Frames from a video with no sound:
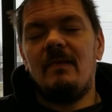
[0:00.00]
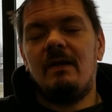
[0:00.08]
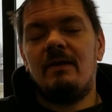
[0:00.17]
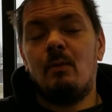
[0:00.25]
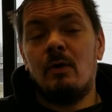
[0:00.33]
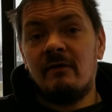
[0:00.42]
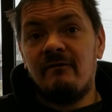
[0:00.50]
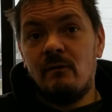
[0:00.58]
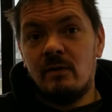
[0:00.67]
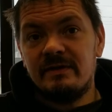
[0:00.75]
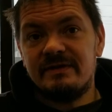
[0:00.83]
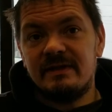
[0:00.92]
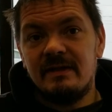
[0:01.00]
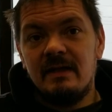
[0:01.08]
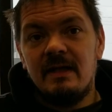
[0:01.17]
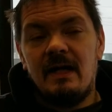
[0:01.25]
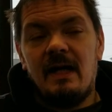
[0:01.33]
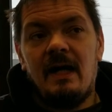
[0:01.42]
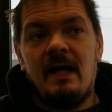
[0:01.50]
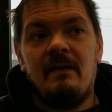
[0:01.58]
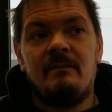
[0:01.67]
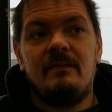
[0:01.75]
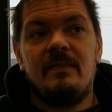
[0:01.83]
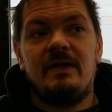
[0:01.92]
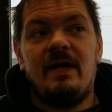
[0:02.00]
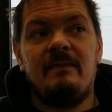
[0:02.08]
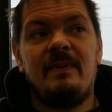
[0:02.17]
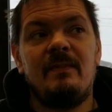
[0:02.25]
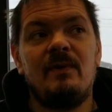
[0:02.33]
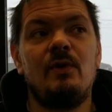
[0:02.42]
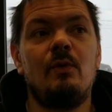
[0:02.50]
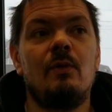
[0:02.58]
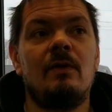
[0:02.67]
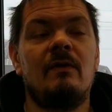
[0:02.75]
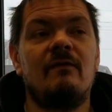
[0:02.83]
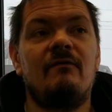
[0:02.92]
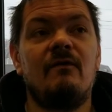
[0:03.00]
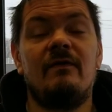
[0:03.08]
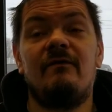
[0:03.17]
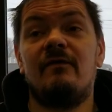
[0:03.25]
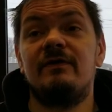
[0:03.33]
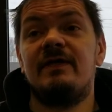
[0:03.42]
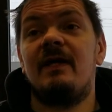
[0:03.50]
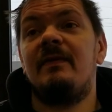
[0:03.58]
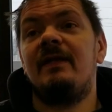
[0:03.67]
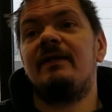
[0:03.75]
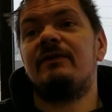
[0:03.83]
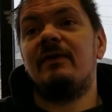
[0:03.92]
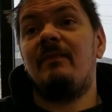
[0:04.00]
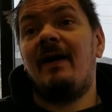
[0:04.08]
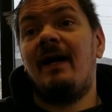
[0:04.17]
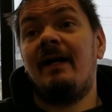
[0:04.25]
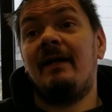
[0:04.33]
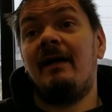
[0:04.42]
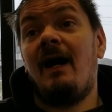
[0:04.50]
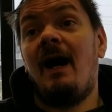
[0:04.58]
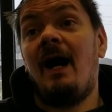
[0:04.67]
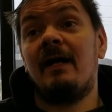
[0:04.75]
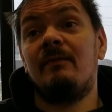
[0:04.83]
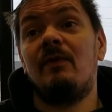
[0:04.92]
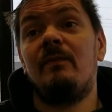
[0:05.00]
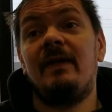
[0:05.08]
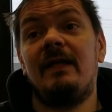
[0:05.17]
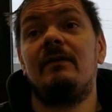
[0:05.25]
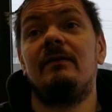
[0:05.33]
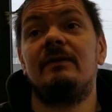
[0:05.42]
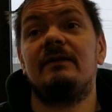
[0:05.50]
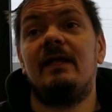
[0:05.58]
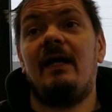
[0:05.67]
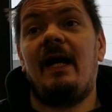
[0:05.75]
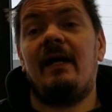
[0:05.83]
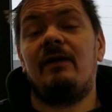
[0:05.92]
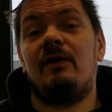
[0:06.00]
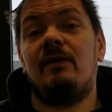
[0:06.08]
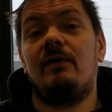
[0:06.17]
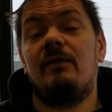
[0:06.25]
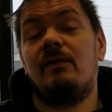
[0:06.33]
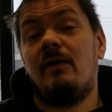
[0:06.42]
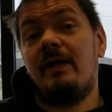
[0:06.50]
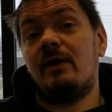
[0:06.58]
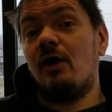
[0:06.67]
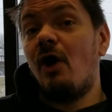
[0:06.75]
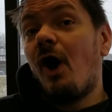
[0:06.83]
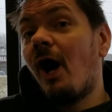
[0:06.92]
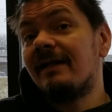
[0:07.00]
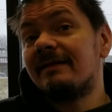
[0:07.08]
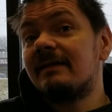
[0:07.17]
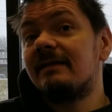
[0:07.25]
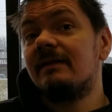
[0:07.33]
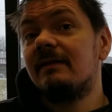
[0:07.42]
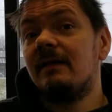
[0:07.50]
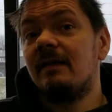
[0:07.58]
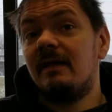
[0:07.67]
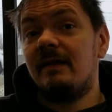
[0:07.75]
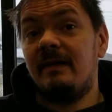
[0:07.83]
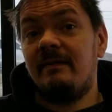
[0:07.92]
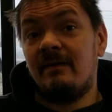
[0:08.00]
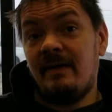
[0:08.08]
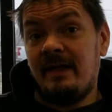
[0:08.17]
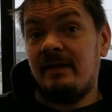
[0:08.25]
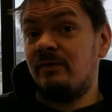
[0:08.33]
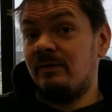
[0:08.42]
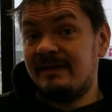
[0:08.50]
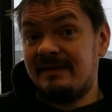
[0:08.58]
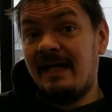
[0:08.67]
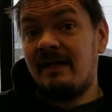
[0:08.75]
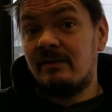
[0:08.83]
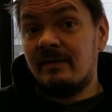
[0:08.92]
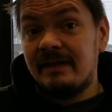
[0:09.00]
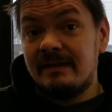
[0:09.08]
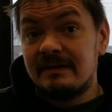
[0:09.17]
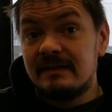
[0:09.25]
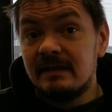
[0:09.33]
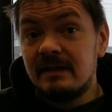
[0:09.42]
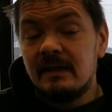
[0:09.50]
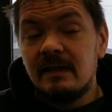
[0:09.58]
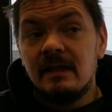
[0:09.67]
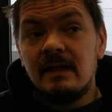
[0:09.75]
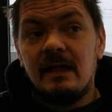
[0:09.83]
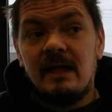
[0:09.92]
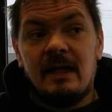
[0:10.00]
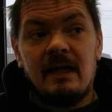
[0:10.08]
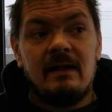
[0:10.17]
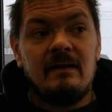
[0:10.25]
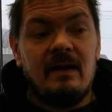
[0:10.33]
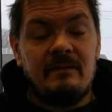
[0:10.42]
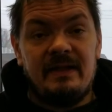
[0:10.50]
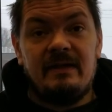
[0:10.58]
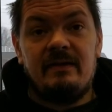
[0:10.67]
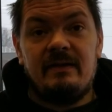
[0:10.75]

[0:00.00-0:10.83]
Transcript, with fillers: the workforce. Um, you had people who were, for the first time in history, buying automobiles at a greater cost than their annual salaries. Uh, I mean,